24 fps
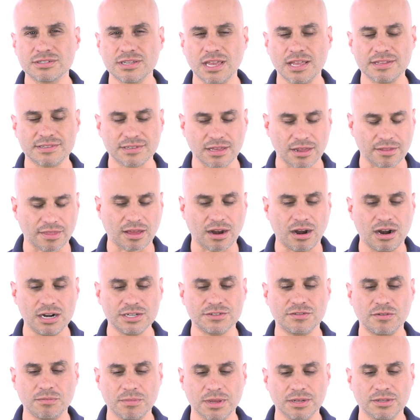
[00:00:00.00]
say it's not in the
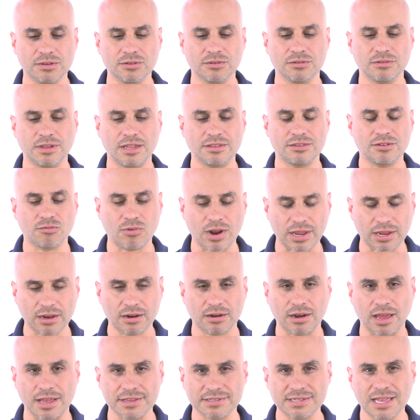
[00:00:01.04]
cards for me to, than to
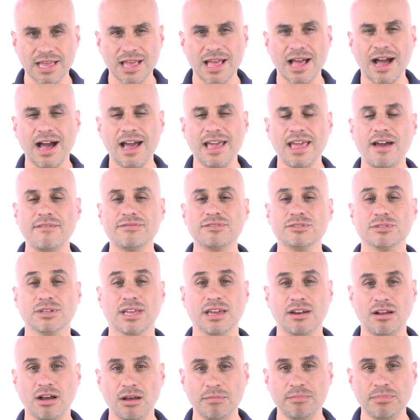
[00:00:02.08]
recognize I have to
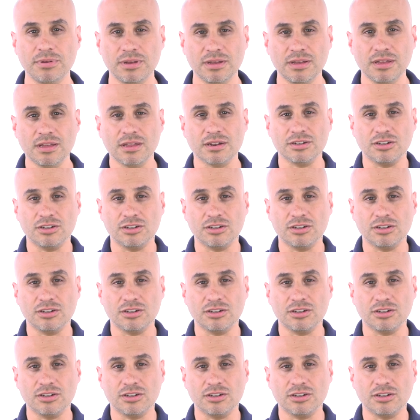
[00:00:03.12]
get up,